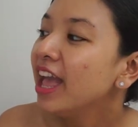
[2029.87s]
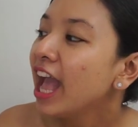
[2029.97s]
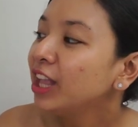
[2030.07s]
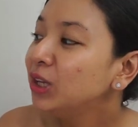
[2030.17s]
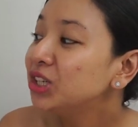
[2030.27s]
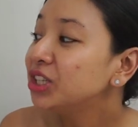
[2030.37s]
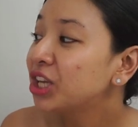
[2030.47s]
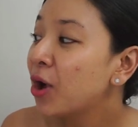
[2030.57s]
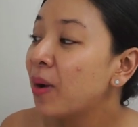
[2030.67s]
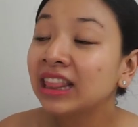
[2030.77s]
and you should
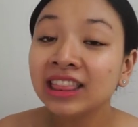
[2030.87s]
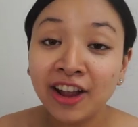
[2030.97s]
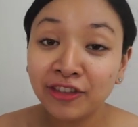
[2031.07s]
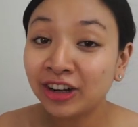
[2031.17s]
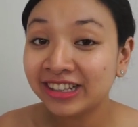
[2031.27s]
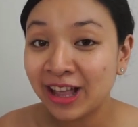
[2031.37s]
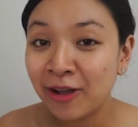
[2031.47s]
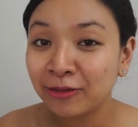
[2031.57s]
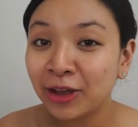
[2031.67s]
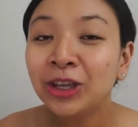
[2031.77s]
go and love
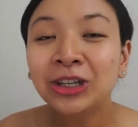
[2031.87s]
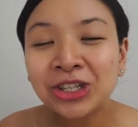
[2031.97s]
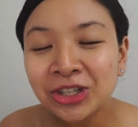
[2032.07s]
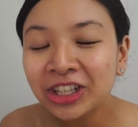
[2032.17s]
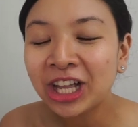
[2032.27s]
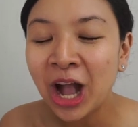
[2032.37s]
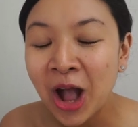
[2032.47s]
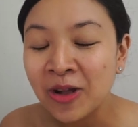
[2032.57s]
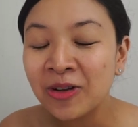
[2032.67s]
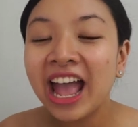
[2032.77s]
yourself, you should go